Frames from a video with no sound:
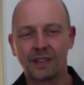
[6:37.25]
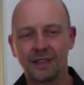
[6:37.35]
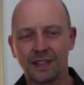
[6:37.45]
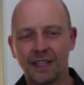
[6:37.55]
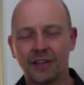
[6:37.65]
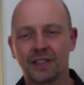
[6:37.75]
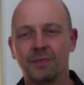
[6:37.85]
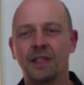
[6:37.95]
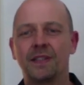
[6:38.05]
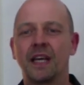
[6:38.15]
Sit down 10
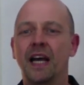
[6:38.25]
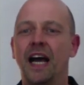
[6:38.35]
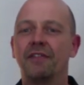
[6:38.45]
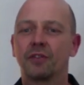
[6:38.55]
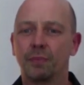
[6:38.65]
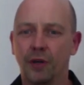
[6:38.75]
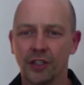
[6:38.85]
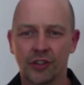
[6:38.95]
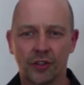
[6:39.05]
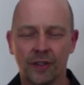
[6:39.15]
minutes, have good
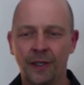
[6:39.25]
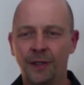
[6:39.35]
posture,